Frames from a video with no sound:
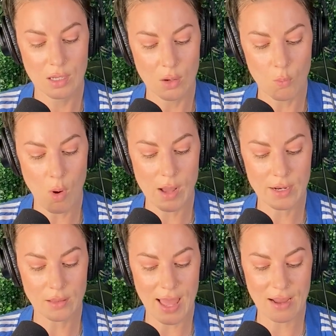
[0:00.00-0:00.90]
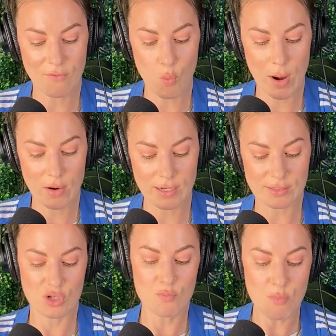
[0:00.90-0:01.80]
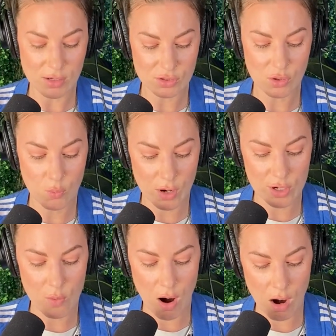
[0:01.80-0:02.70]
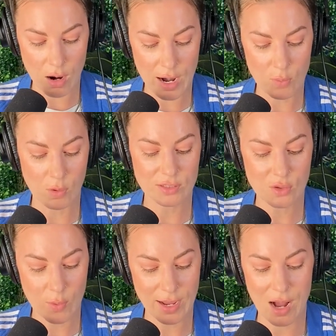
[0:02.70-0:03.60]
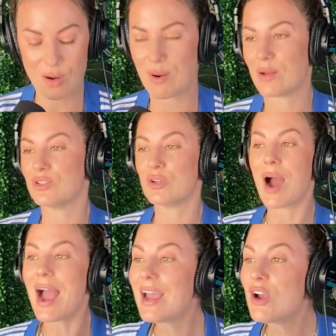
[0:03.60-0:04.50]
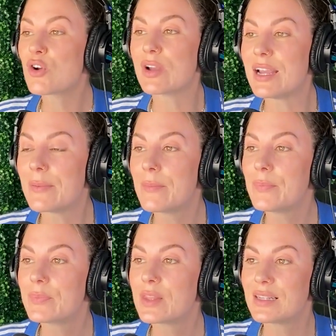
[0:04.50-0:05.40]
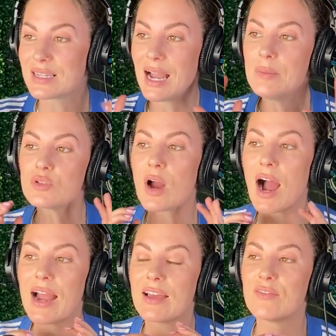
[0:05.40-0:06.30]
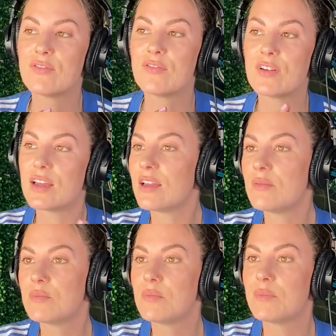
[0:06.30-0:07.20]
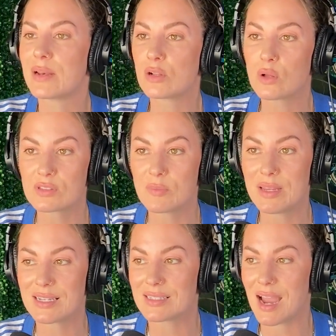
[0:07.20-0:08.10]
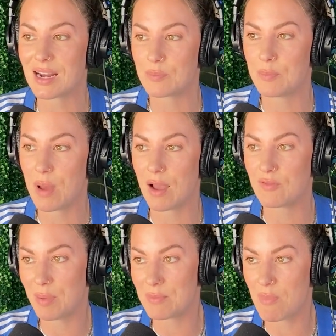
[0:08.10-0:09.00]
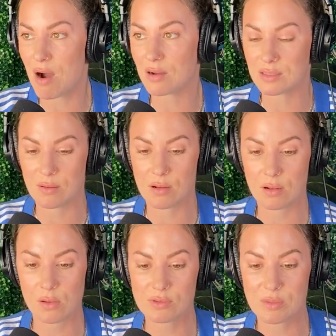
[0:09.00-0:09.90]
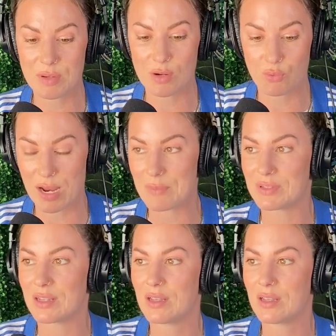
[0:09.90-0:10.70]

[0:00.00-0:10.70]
1, lack of awareness. You must know where you are and what's going on around you. I agree. The times where I have been close to being attacked, I've been mugged, close to being raped,